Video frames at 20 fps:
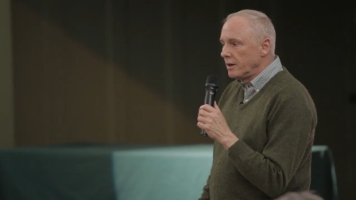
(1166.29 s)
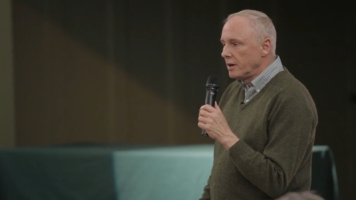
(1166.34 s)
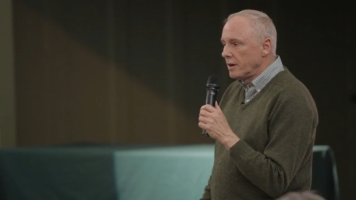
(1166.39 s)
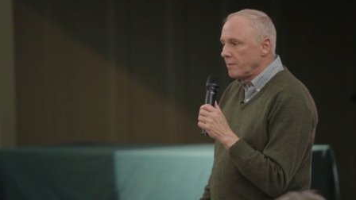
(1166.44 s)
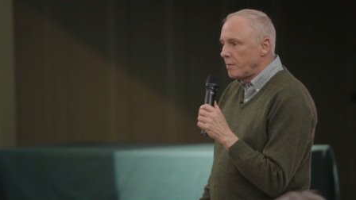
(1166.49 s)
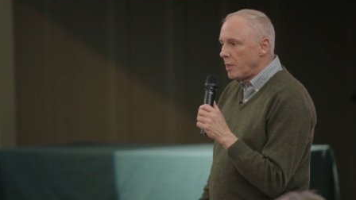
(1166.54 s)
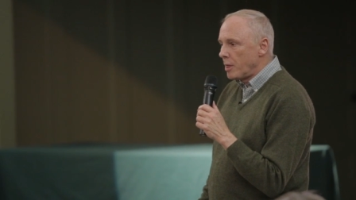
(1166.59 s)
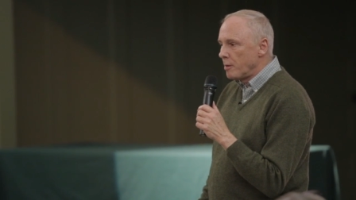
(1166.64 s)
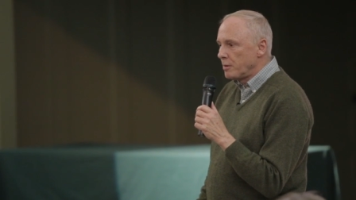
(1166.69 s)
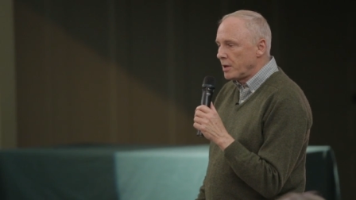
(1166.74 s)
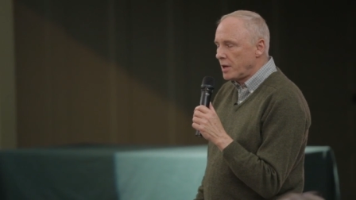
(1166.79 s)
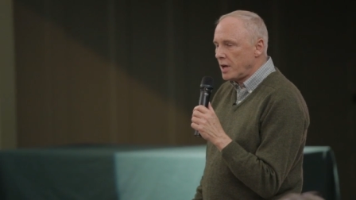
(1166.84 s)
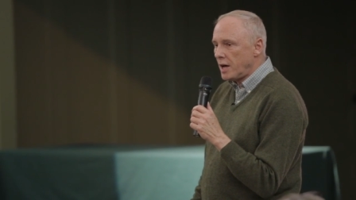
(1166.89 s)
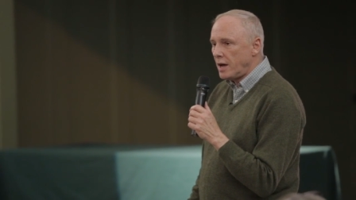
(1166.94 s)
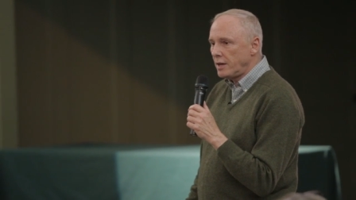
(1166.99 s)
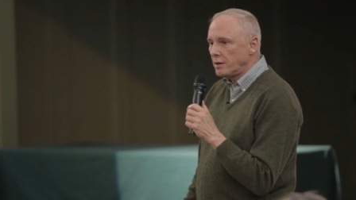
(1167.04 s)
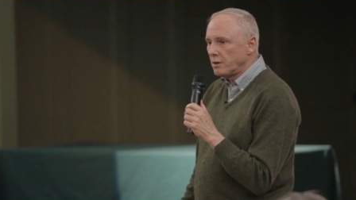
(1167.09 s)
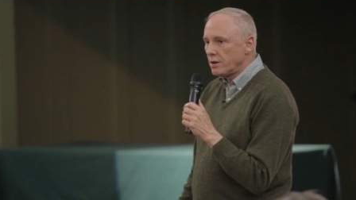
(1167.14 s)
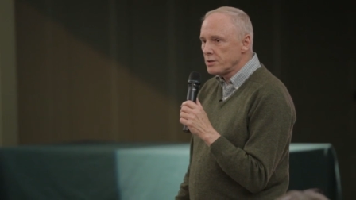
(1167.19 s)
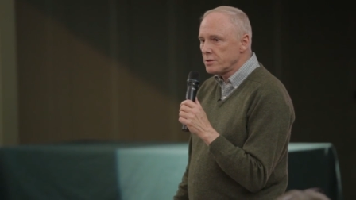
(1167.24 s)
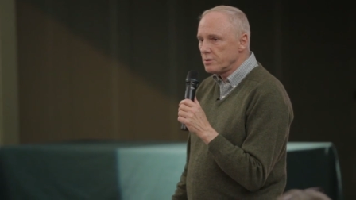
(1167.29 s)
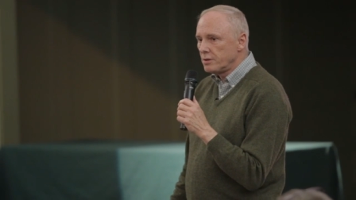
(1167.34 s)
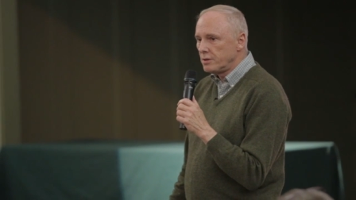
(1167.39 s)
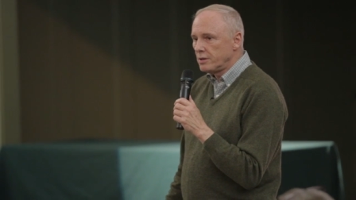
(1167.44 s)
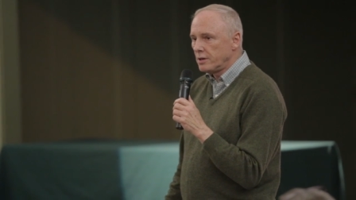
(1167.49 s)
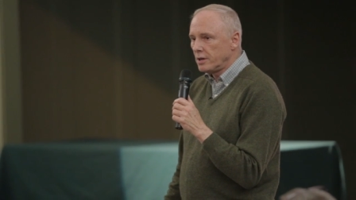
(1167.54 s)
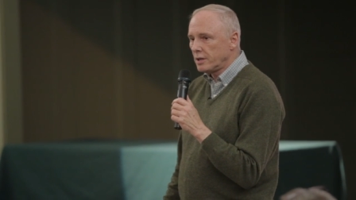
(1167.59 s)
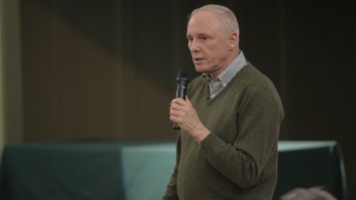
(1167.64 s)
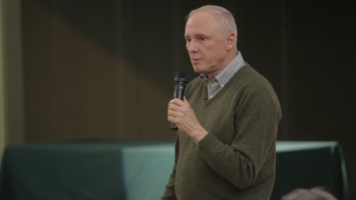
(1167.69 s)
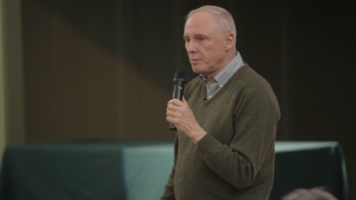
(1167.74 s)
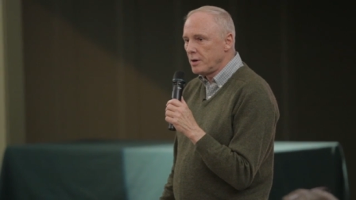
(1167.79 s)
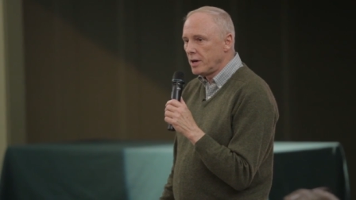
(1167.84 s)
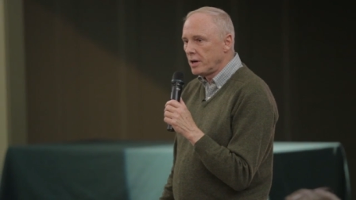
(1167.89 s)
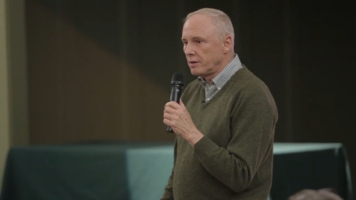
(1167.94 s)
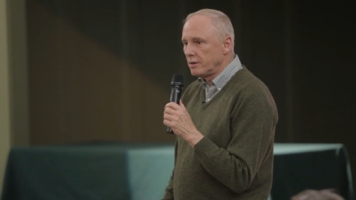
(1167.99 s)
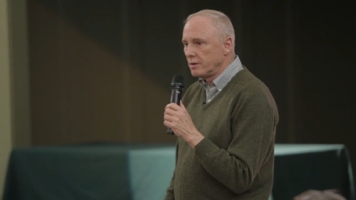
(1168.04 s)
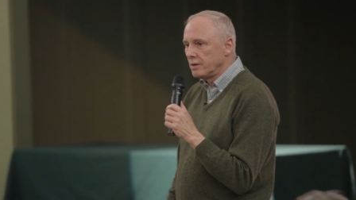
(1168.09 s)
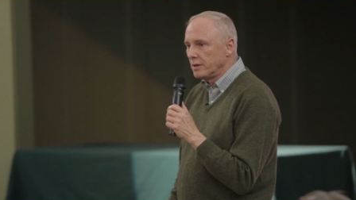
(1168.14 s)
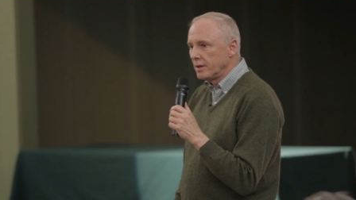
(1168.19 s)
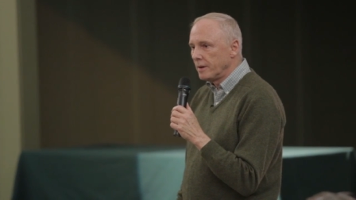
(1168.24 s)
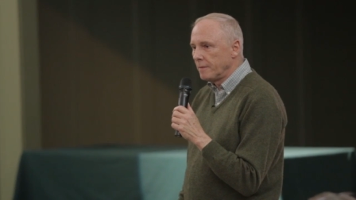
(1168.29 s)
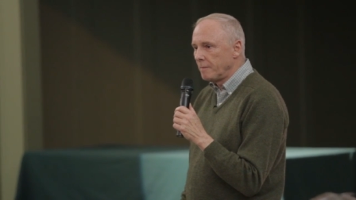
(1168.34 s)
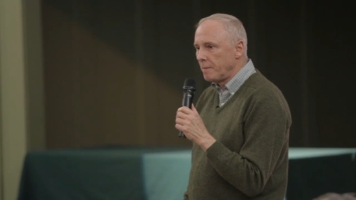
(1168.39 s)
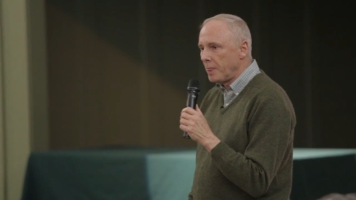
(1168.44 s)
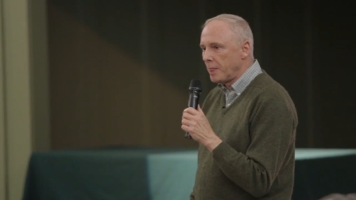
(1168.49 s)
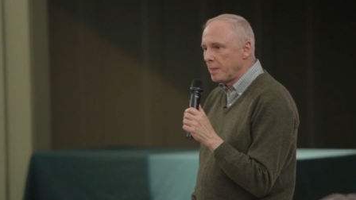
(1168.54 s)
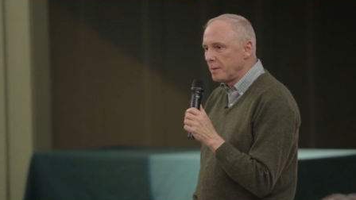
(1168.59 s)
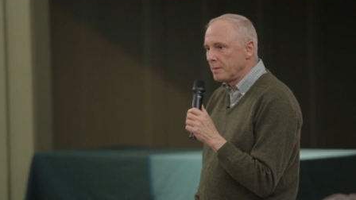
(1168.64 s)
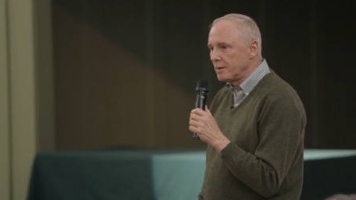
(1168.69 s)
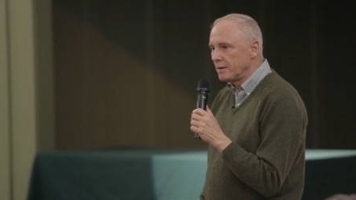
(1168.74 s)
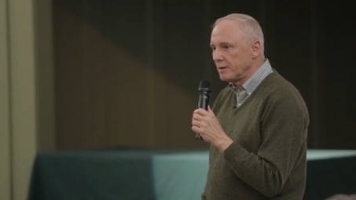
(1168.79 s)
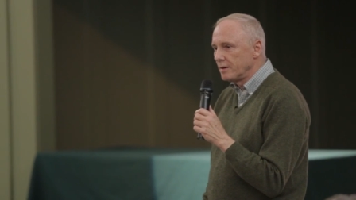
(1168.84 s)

Um, but Hahn also talked about um,